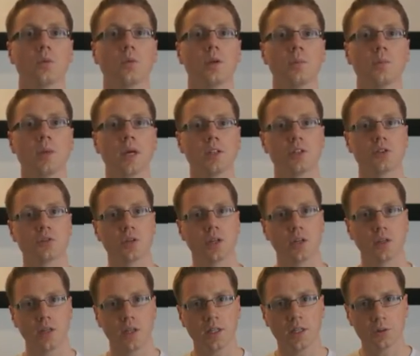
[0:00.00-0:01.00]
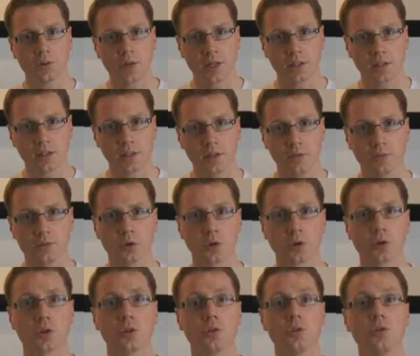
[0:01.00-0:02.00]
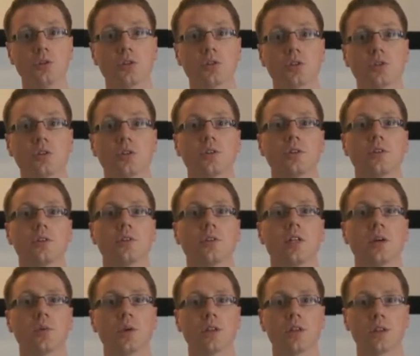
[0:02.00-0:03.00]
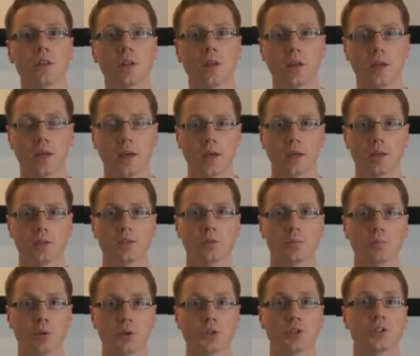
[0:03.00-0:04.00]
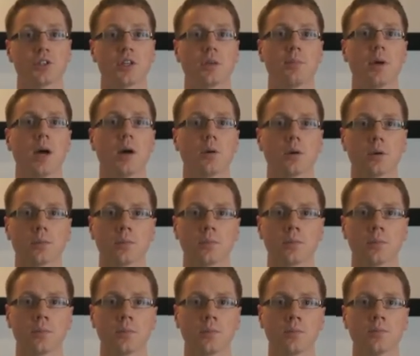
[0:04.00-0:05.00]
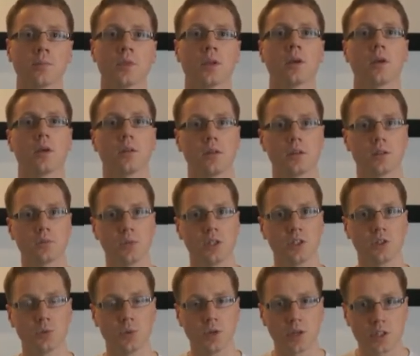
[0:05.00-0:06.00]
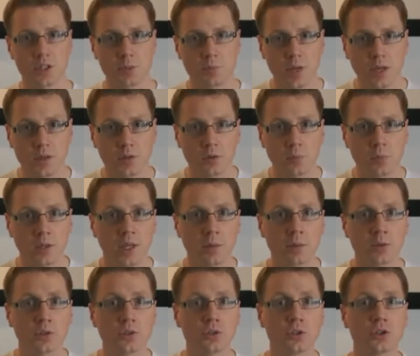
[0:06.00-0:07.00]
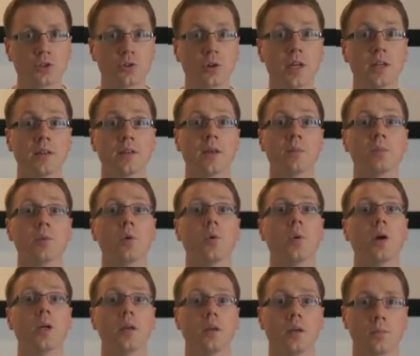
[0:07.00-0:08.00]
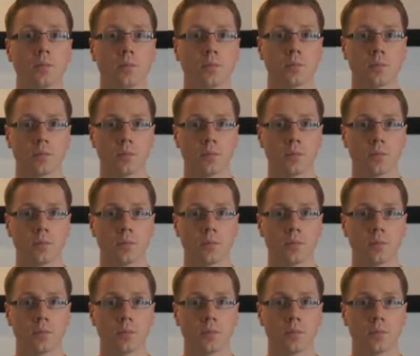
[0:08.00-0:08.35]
We may trade indirectly for goods that we think has purchasing power. This means we expect to be able to trade them away.